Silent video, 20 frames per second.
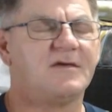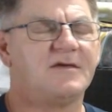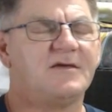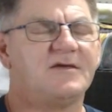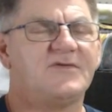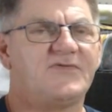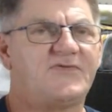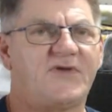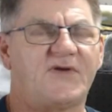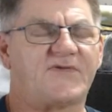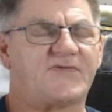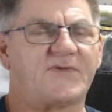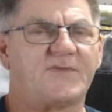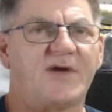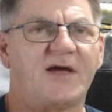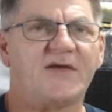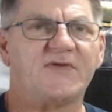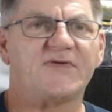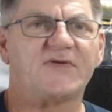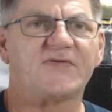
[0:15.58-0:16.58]
Just
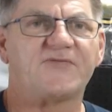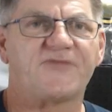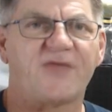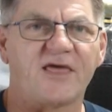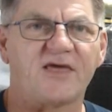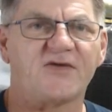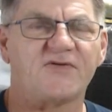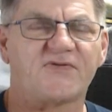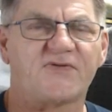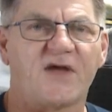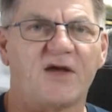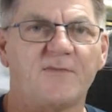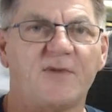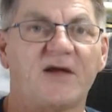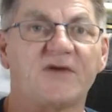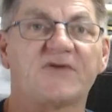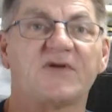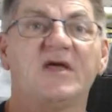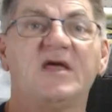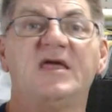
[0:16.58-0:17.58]
amazing. Thank you so much.
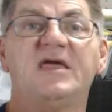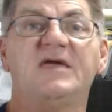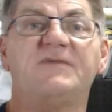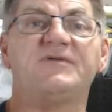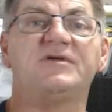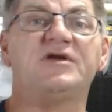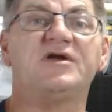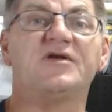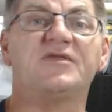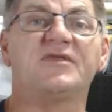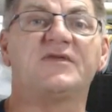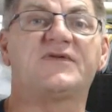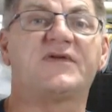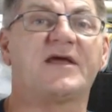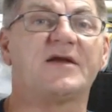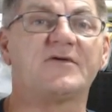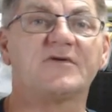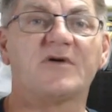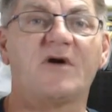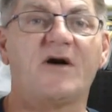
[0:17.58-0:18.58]
If you're new to the channel,
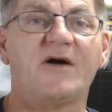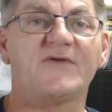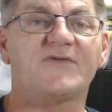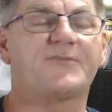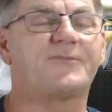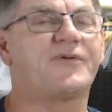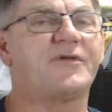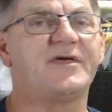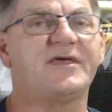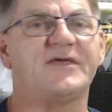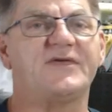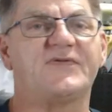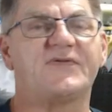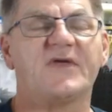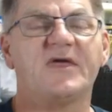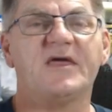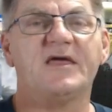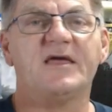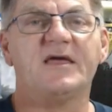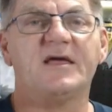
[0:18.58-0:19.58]
guys, please
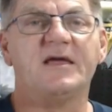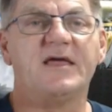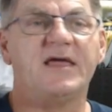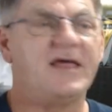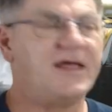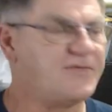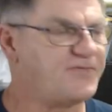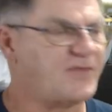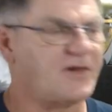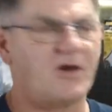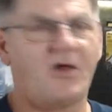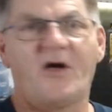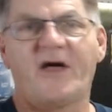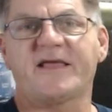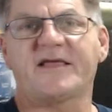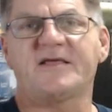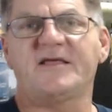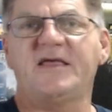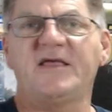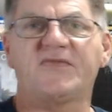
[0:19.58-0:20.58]
hit the like,
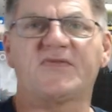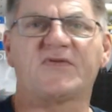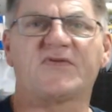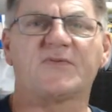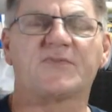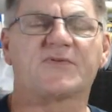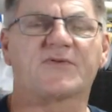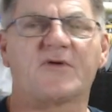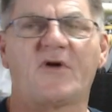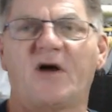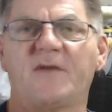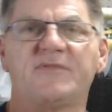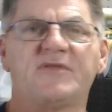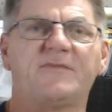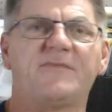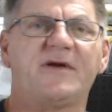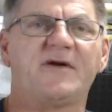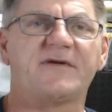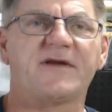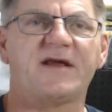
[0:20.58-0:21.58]
hit the subscribe and the
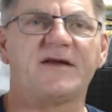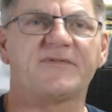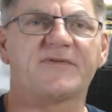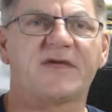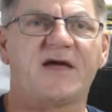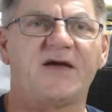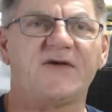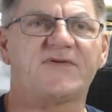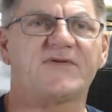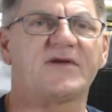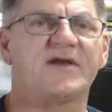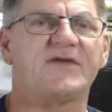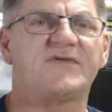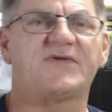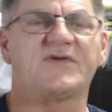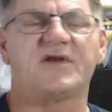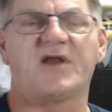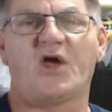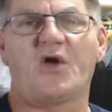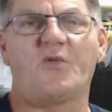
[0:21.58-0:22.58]
bell notification lets you
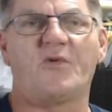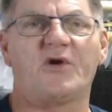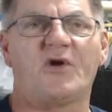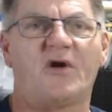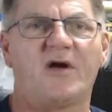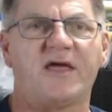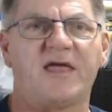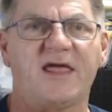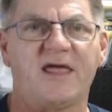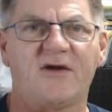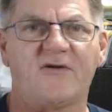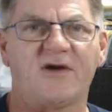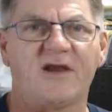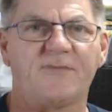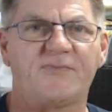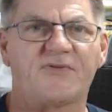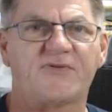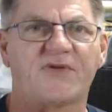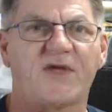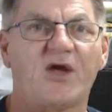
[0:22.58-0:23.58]
know when I air an
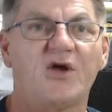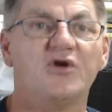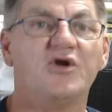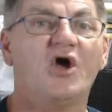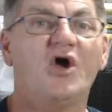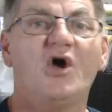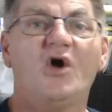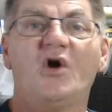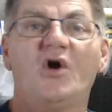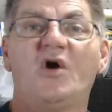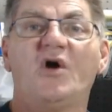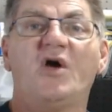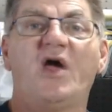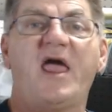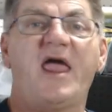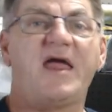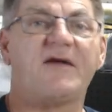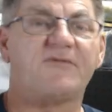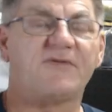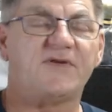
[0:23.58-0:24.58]
episode.
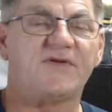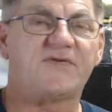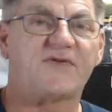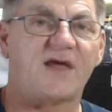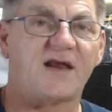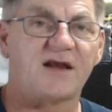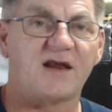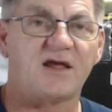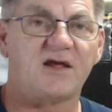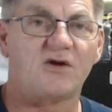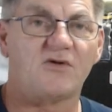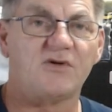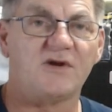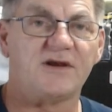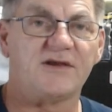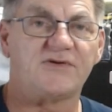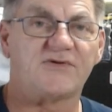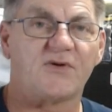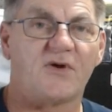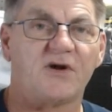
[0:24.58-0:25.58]
Every Sunday I really
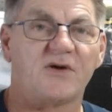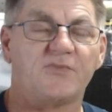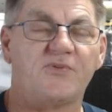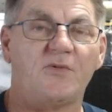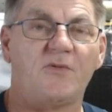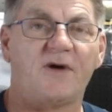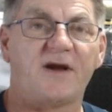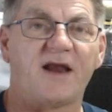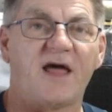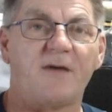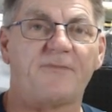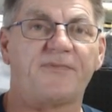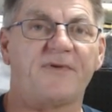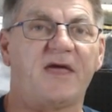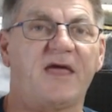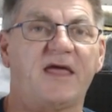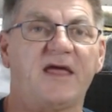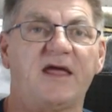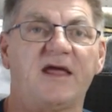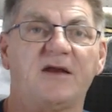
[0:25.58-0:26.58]
try to put one up,
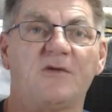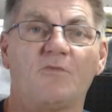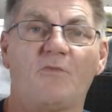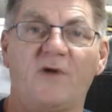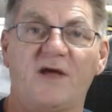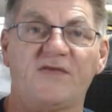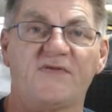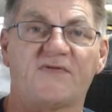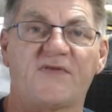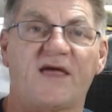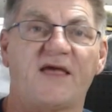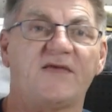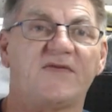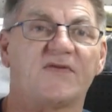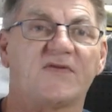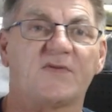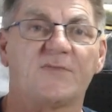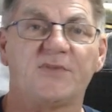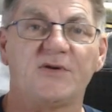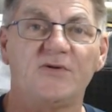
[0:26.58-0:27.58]
and Wednesdays is a
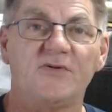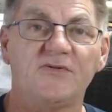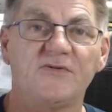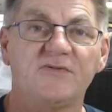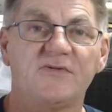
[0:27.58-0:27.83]
build